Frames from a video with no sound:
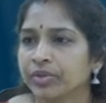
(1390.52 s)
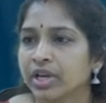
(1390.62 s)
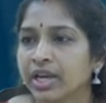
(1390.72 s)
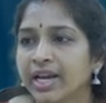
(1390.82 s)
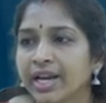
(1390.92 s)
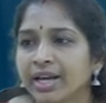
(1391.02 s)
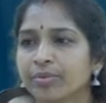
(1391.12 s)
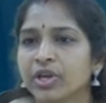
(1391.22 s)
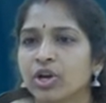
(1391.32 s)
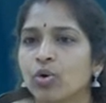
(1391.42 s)
heat
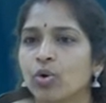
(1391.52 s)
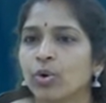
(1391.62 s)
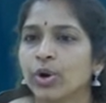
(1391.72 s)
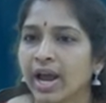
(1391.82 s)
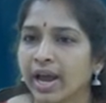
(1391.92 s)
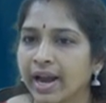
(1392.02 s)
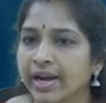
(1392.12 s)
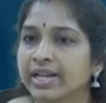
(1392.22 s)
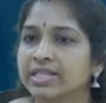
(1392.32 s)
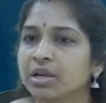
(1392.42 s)
up the core
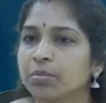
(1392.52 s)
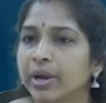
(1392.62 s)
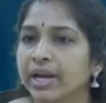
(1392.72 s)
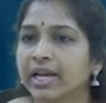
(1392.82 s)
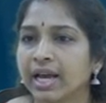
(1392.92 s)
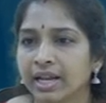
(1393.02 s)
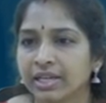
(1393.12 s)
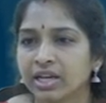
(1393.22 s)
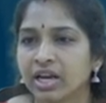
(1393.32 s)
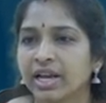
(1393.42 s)
and dissipate
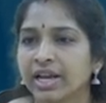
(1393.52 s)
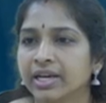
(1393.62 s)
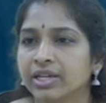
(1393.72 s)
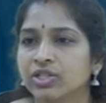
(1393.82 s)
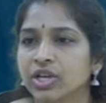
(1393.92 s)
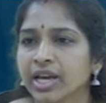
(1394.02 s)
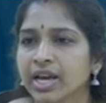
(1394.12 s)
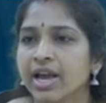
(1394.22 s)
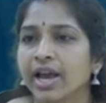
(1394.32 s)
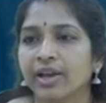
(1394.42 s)
electrical energy
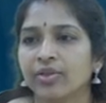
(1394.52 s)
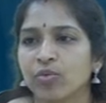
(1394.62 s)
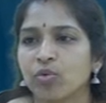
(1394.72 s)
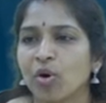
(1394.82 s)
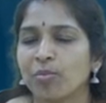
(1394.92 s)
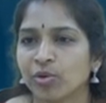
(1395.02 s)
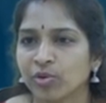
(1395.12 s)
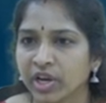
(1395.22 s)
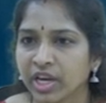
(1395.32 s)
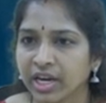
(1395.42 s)
in the form of
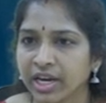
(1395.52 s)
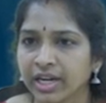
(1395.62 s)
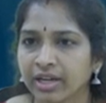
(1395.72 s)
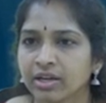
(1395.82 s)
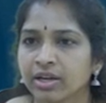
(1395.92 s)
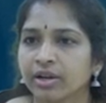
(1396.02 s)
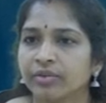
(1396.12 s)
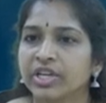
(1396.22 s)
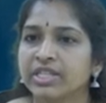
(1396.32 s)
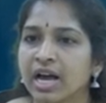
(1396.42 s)
heat,
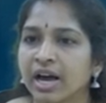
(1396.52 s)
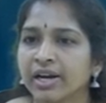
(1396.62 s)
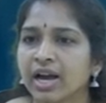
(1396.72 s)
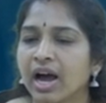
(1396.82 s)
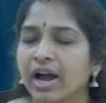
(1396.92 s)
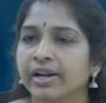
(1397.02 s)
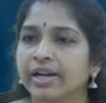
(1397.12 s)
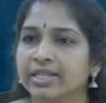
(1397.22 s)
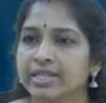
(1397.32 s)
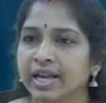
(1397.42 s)
these are
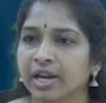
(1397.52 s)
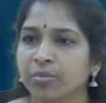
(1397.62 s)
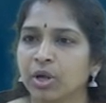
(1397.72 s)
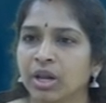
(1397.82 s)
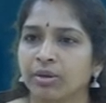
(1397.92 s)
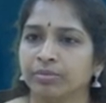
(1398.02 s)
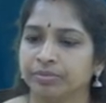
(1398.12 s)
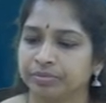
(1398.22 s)
undesirable.